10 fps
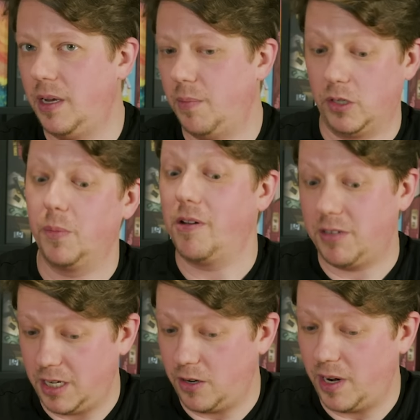Or someone who
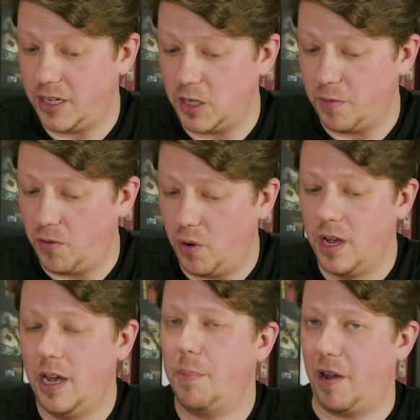hasn't had a relationship before.
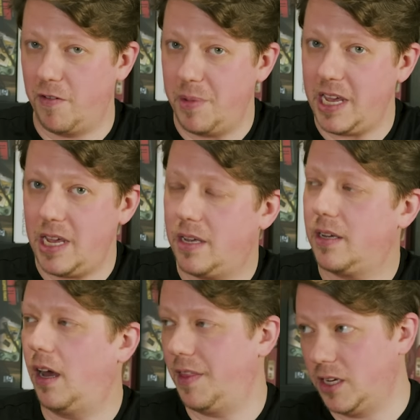But for me,
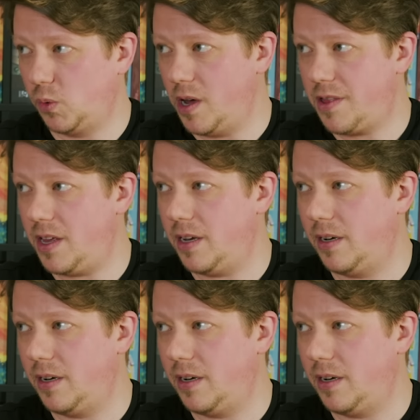I think it's worth it.